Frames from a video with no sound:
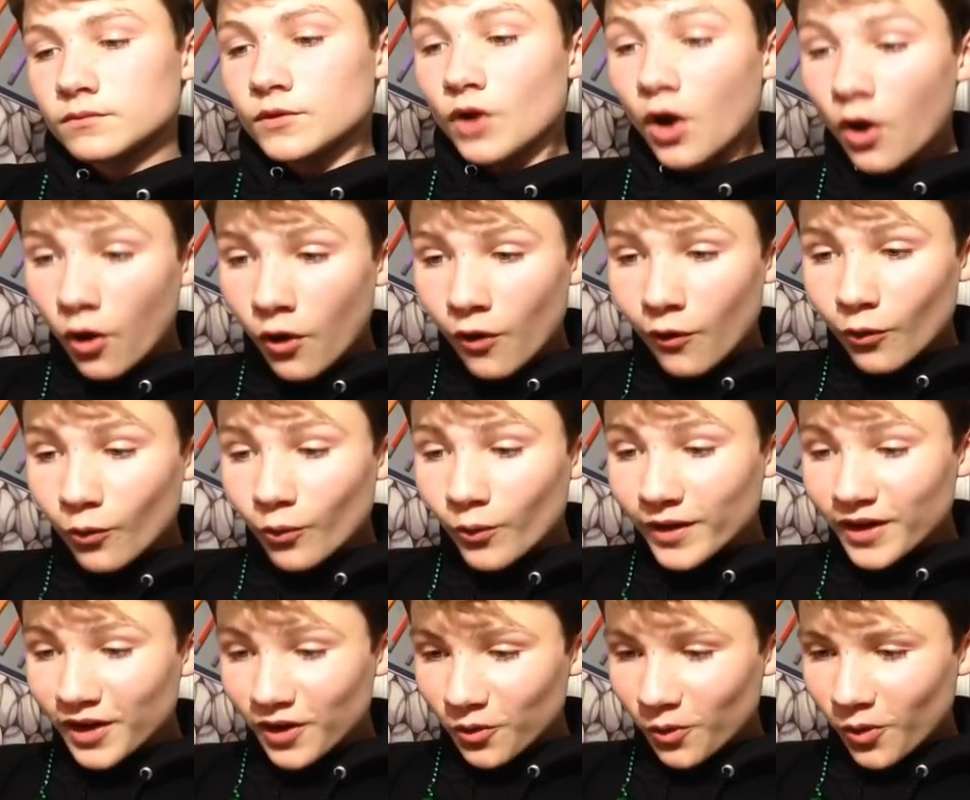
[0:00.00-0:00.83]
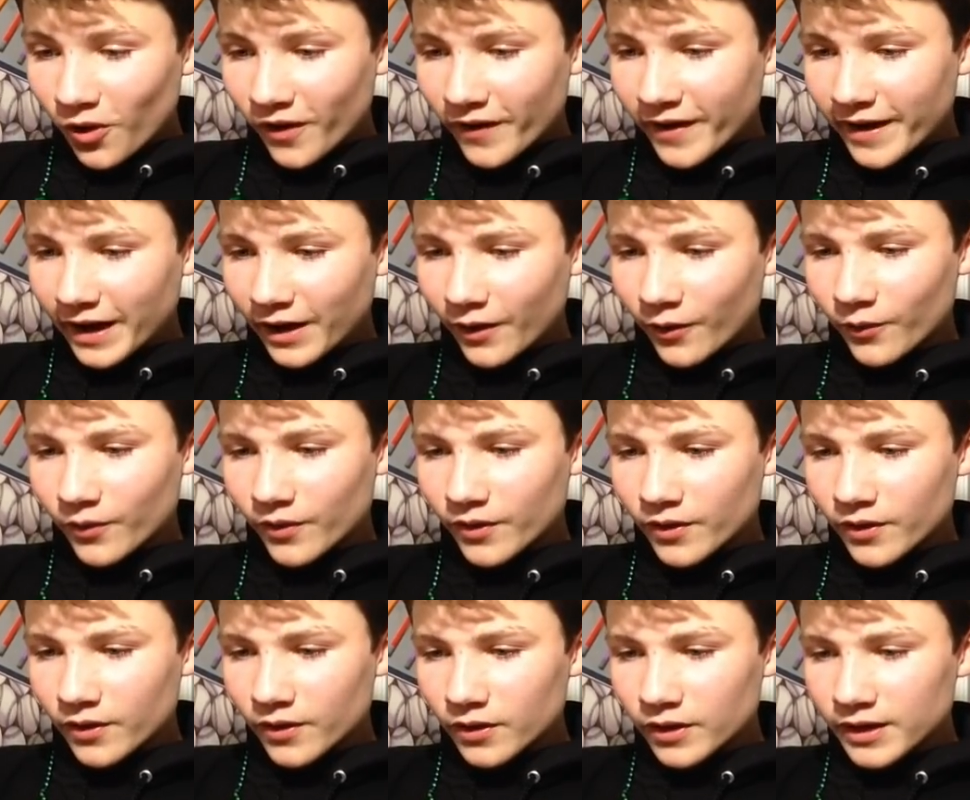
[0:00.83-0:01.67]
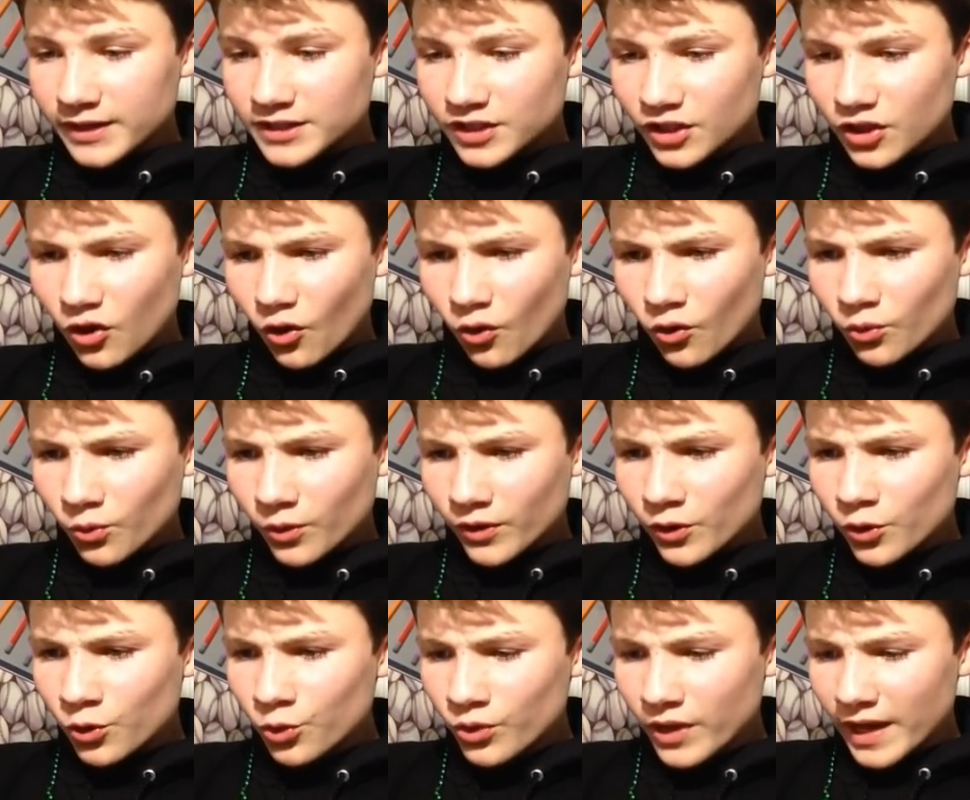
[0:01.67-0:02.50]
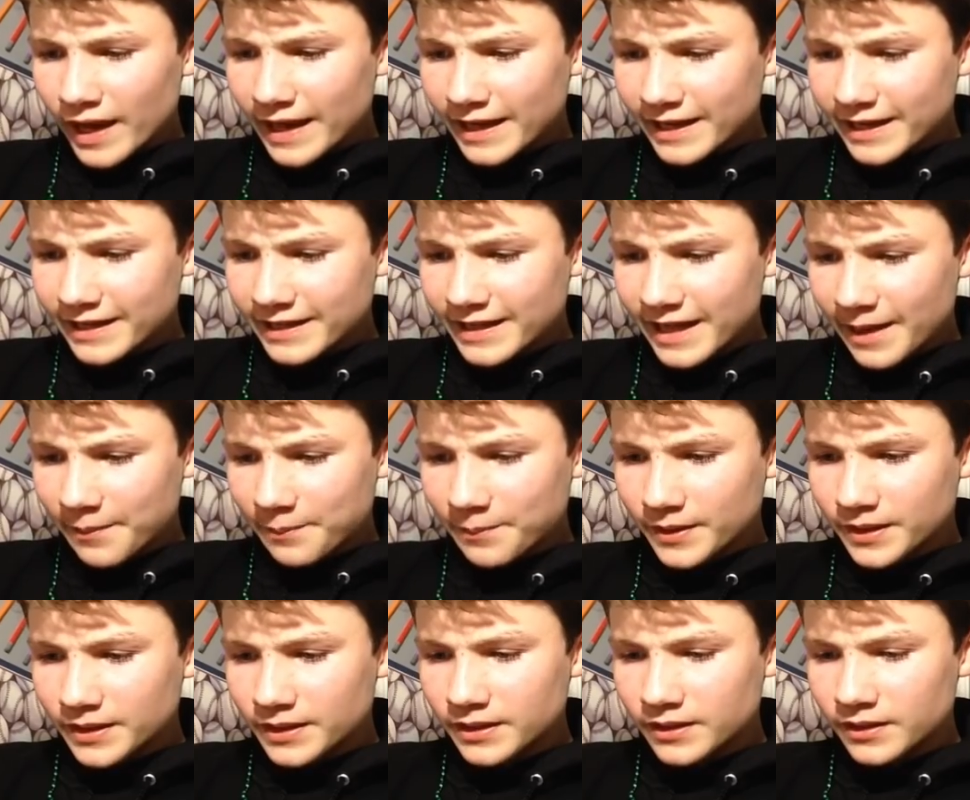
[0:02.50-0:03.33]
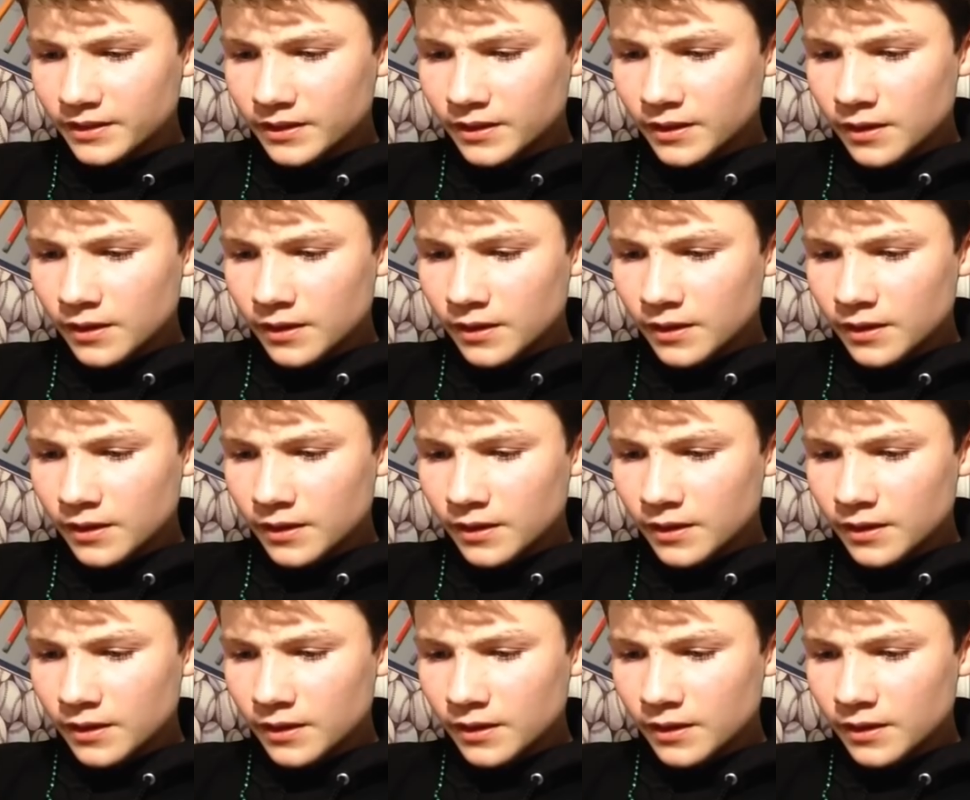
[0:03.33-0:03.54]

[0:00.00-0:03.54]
Oh, we got a walkout. It's a gold one. Who the heck can that be?